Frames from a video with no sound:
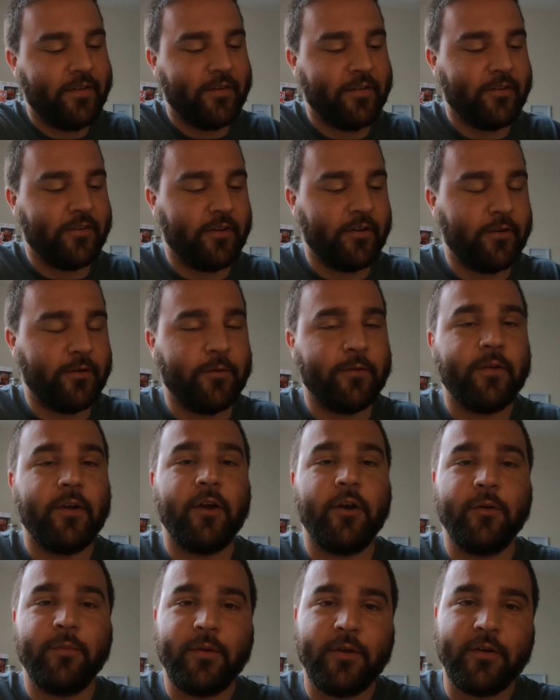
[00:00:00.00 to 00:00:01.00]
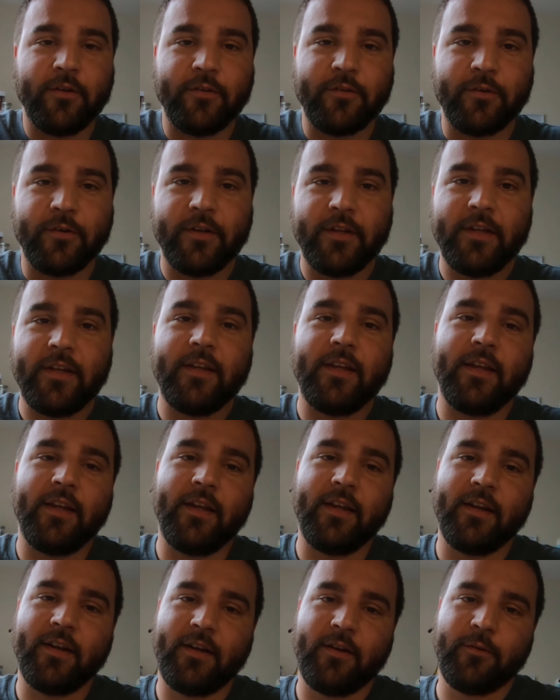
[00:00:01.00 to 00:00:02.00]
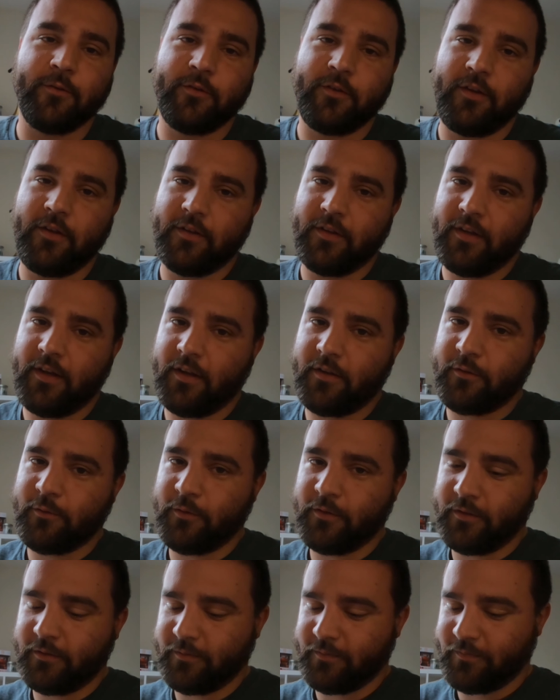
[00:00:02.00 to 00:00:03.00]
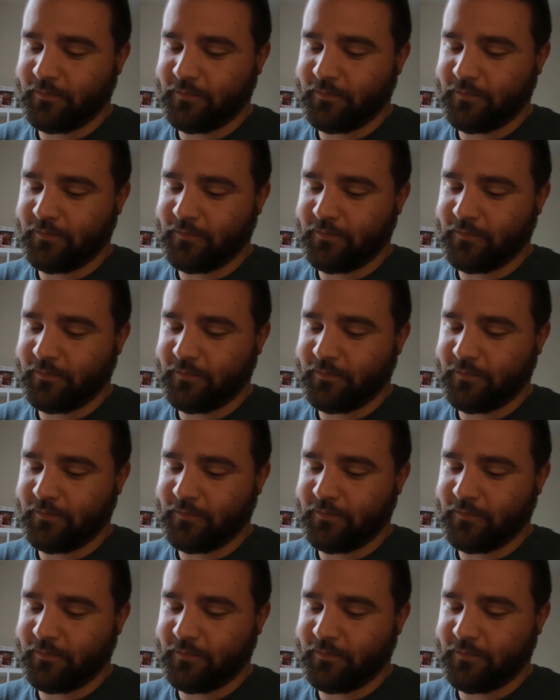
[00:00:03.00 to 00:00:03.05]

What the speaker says: So I hope y'all enjoy, and I'll see you on the next one.